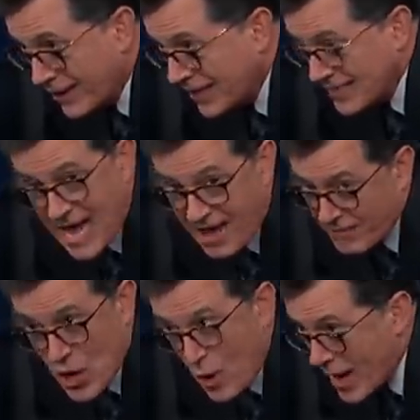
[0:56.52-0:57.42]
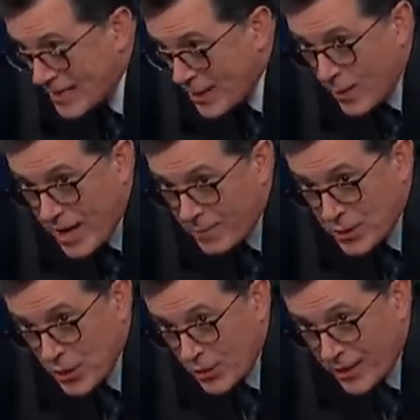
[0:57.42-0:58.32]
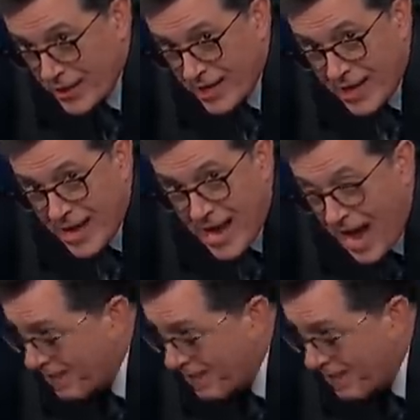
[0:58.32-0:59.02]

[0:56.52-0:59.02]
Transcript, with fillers: because I have no idea what I'm doing. I